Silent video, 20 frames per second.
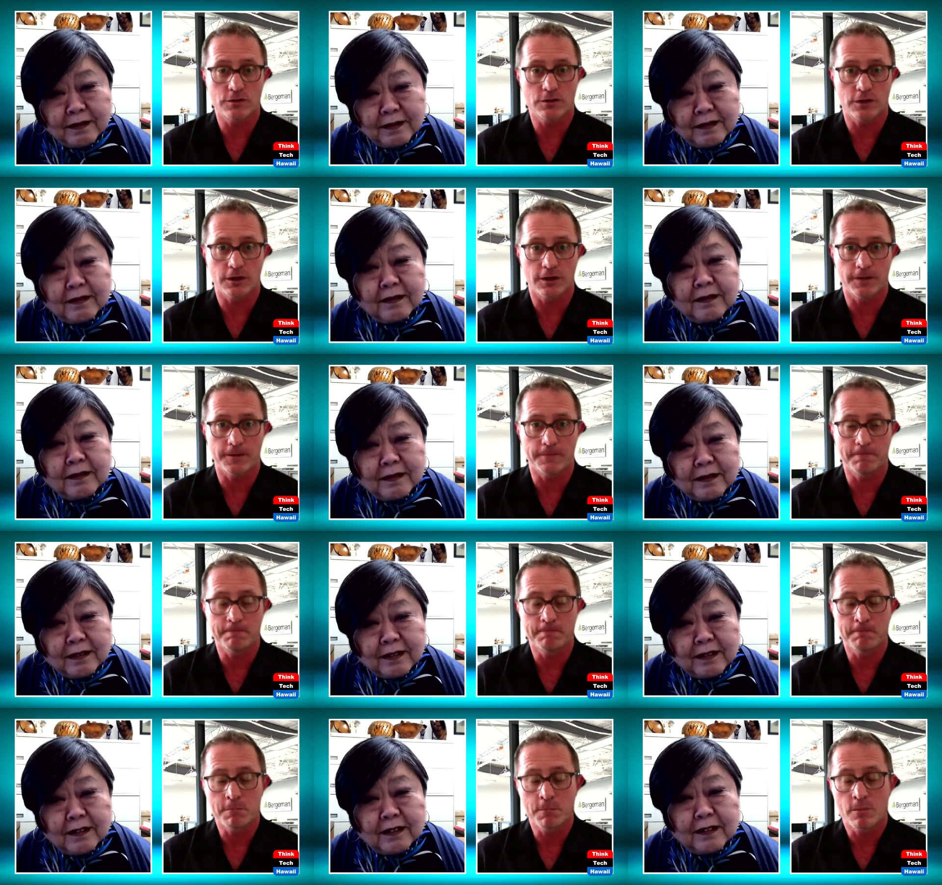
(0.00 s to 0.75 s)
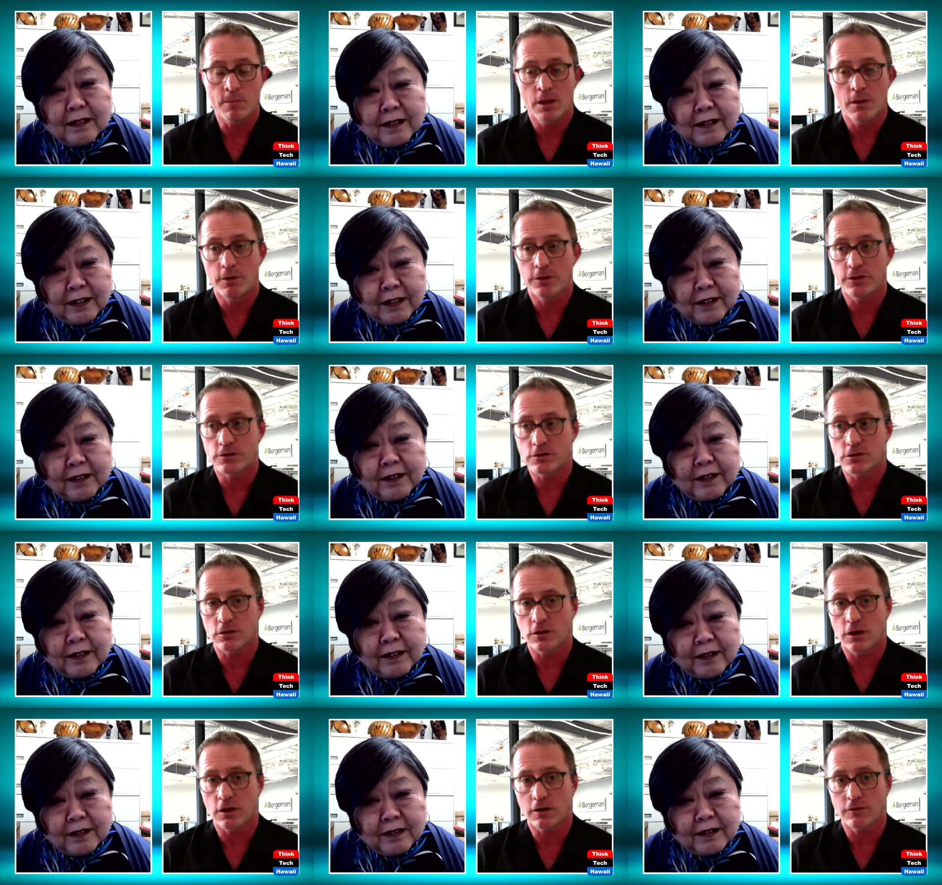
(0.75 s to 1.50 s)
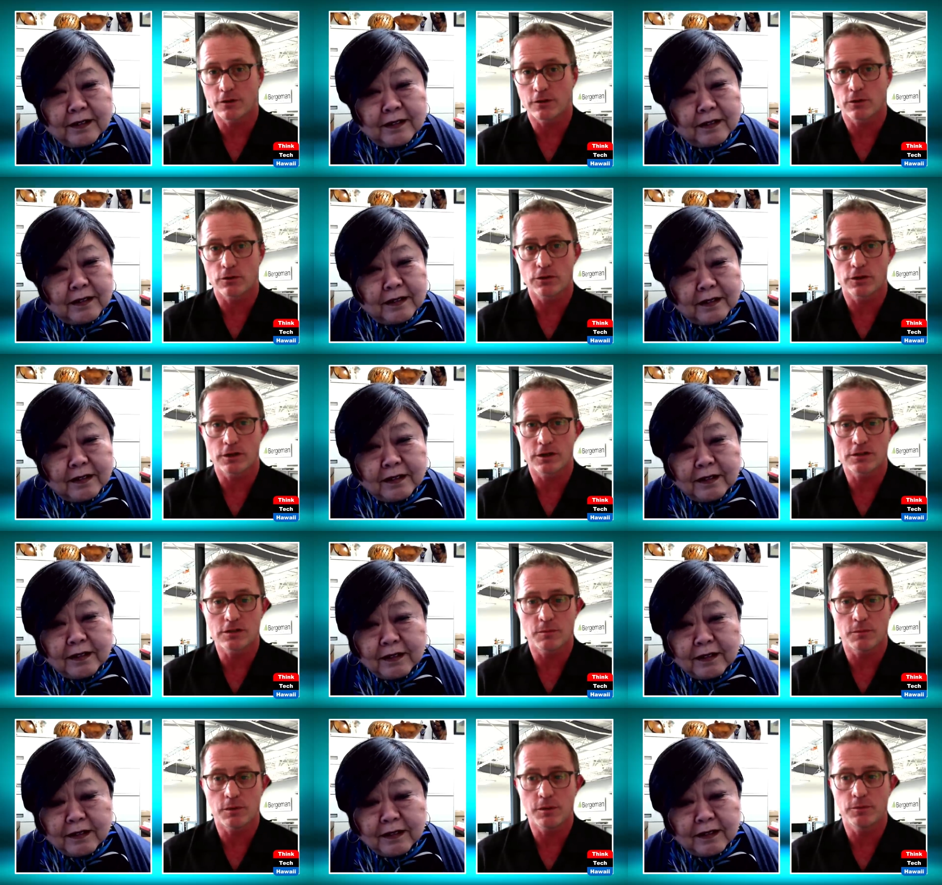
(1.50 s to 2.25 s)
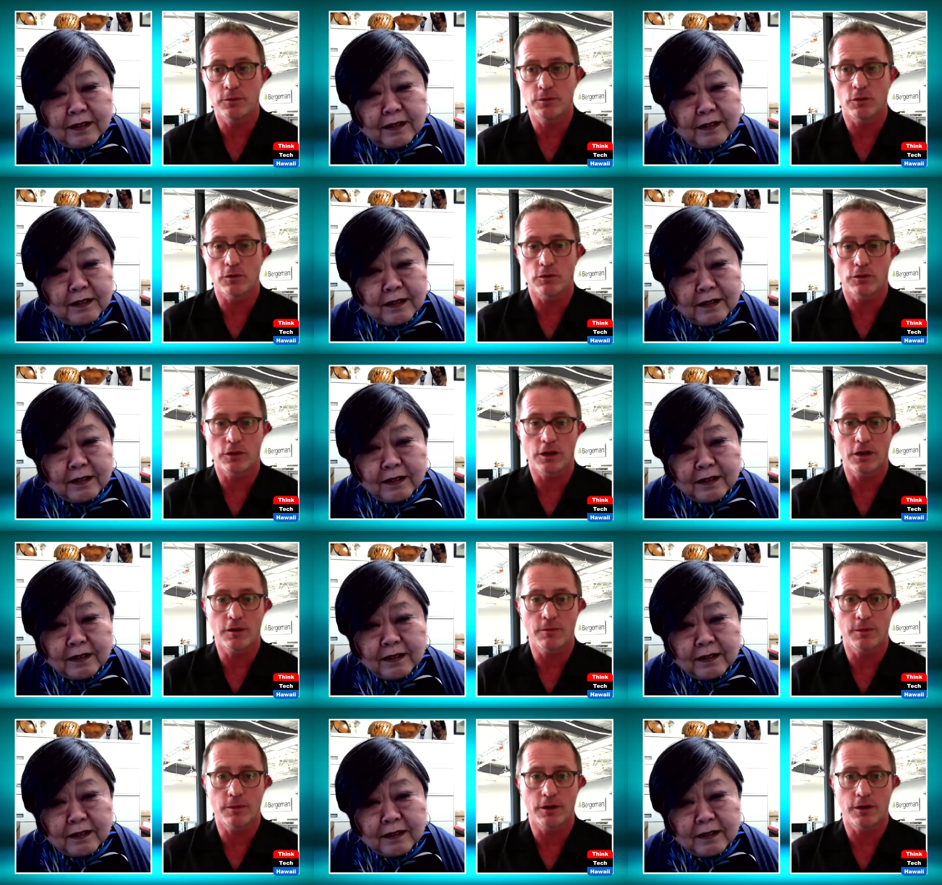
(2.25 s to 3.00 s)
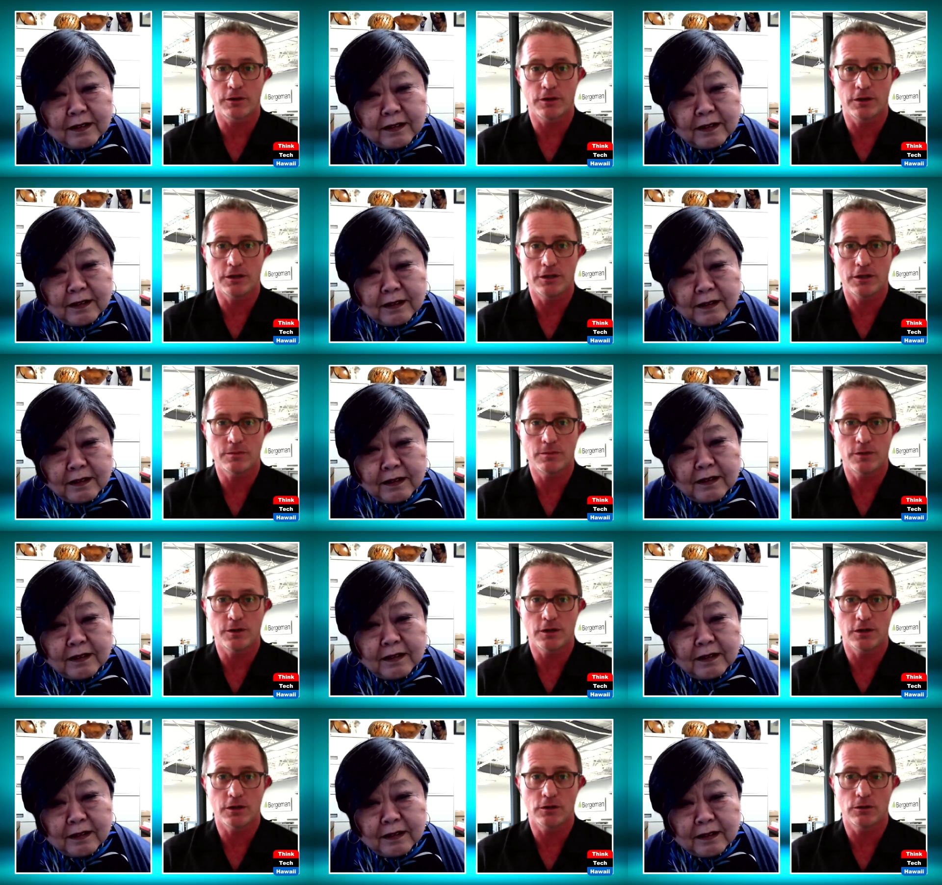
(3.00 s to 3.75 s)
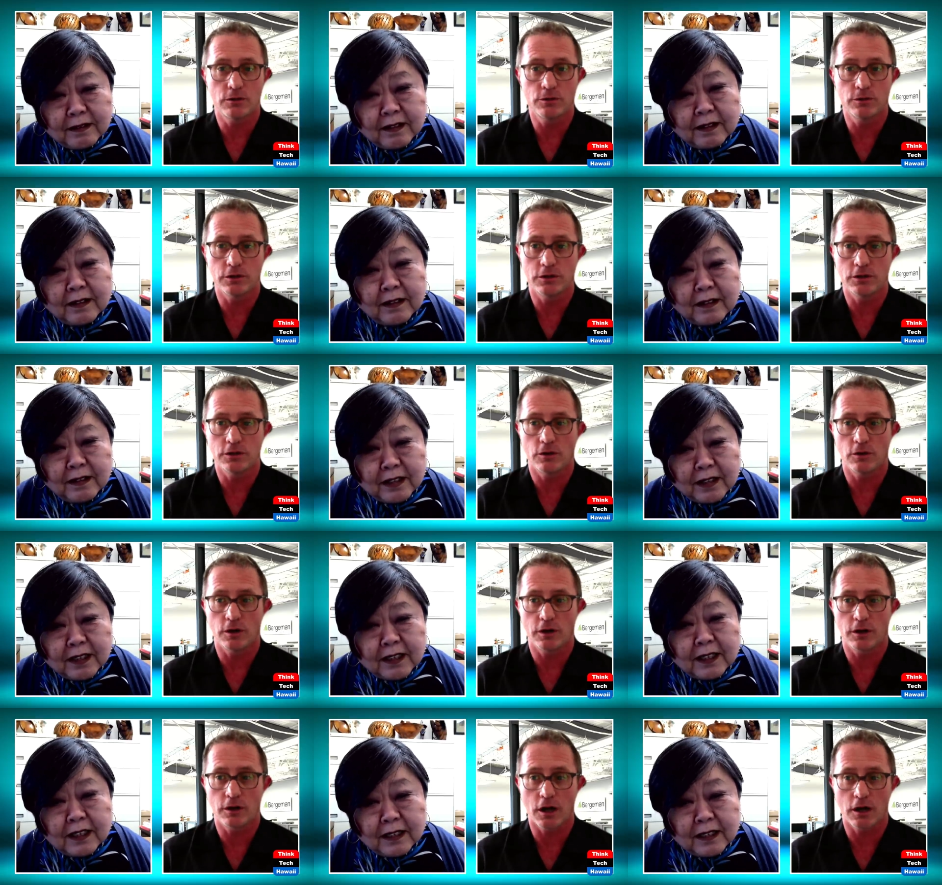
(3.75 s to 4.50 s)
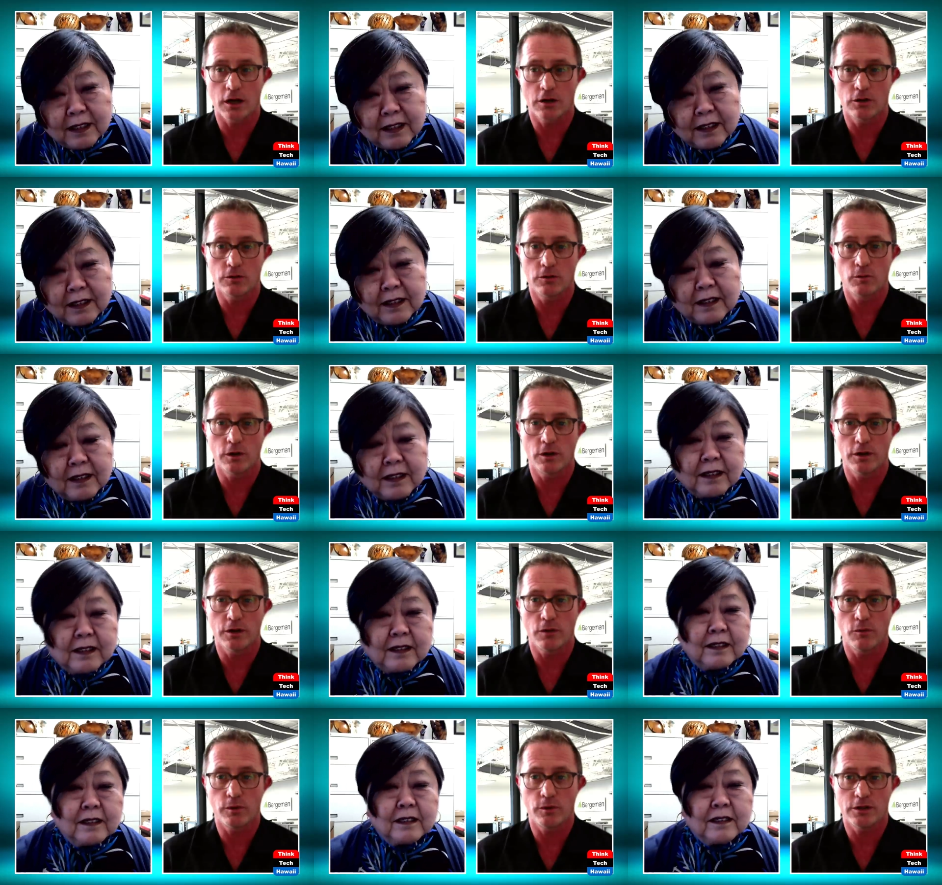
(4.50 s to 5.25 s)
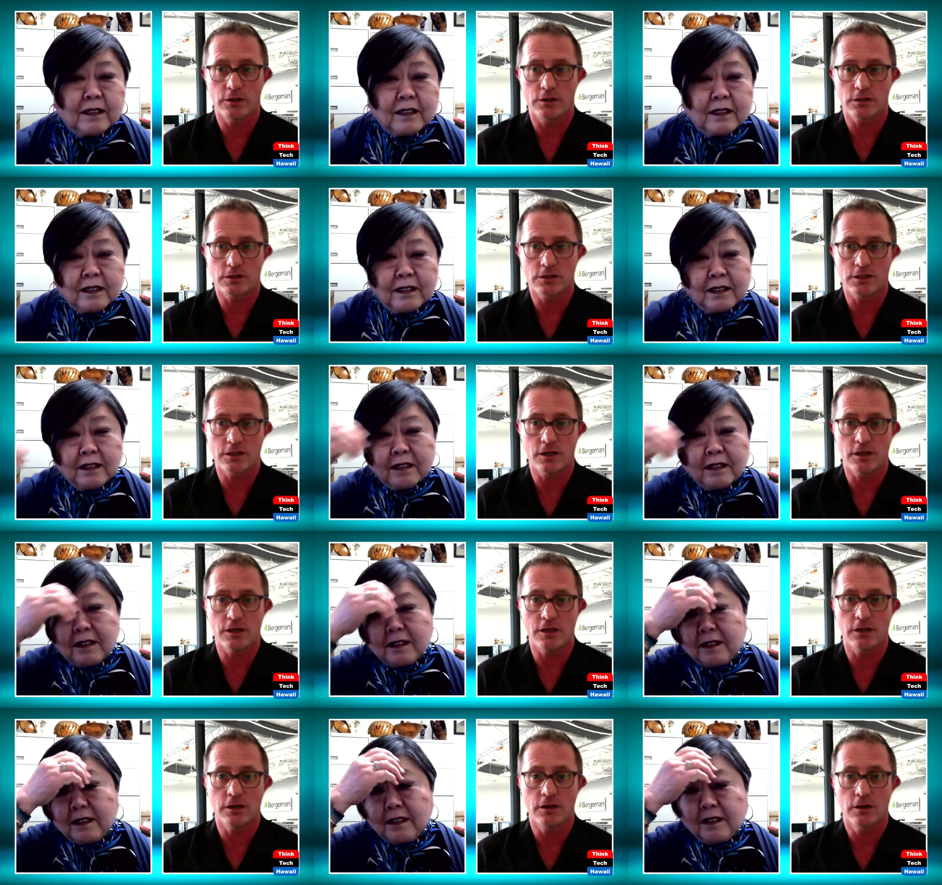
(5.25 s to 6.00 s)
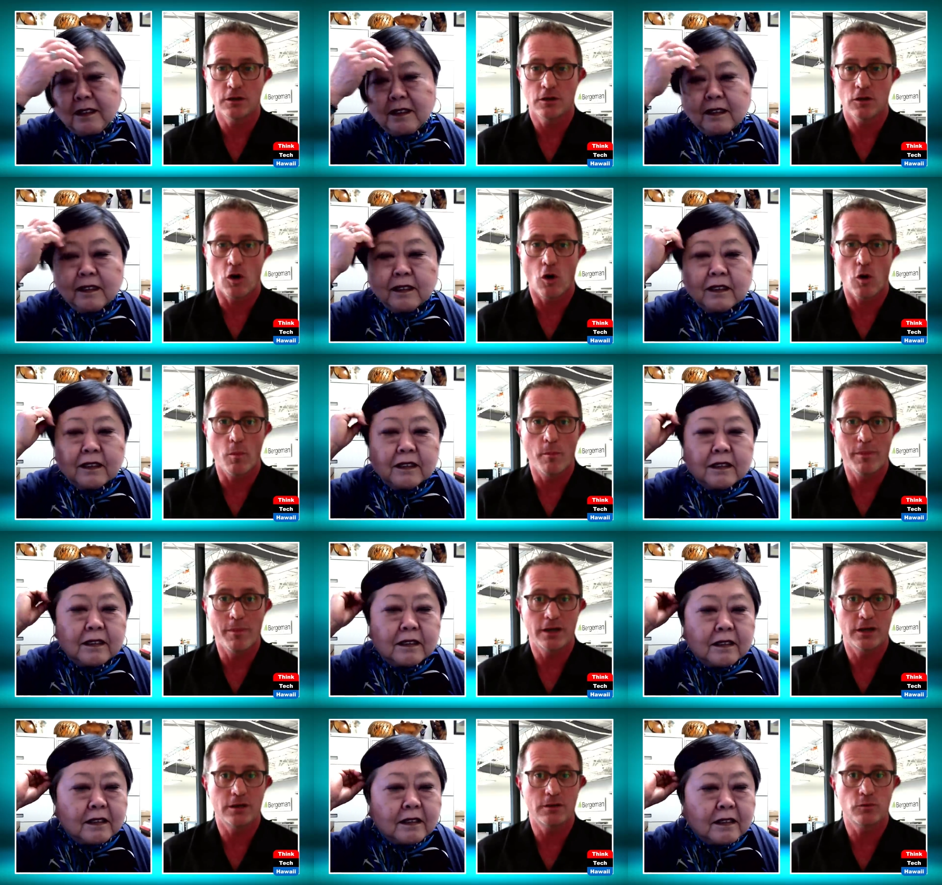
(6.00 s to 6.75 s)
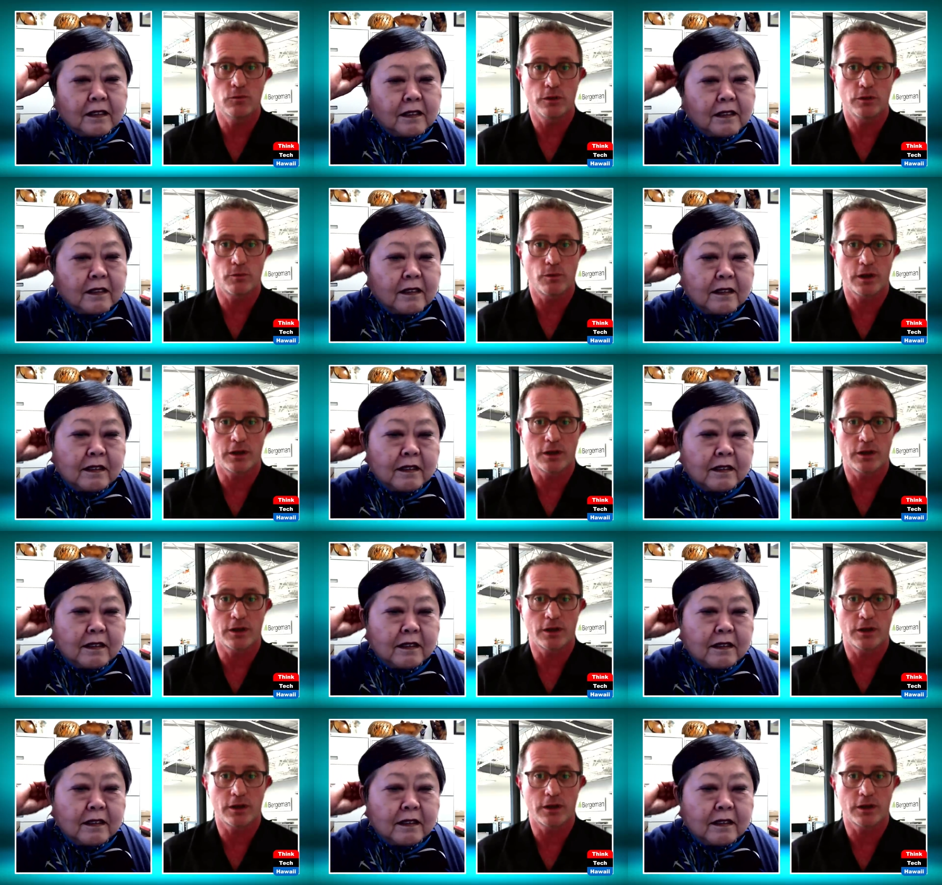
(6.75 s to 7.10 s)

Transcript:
Speaker 1: study. But there's a lot of other things that people don't think about that need to be included. You know, a, a good one that we see omitted with